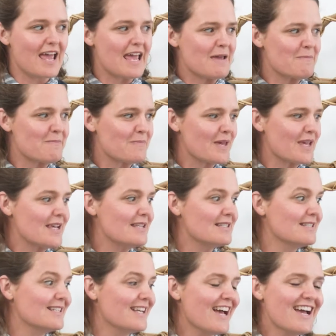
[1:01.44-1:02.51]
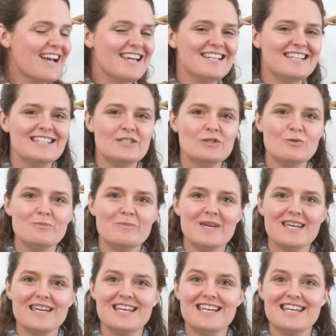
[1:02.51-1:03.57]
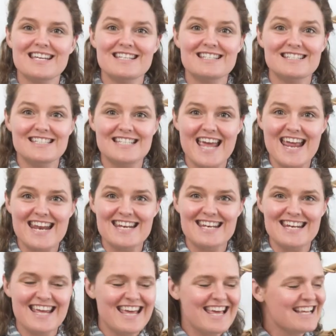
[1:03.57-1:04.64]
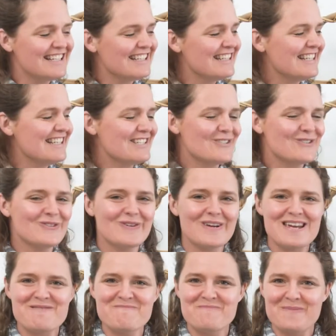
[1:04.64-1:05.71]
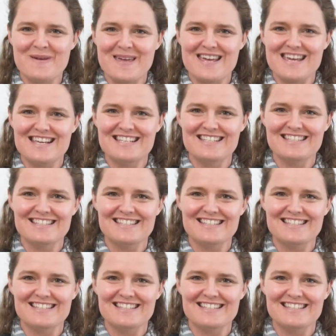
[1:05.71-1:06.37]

8 peas, 9 little peas, 10 little green peas.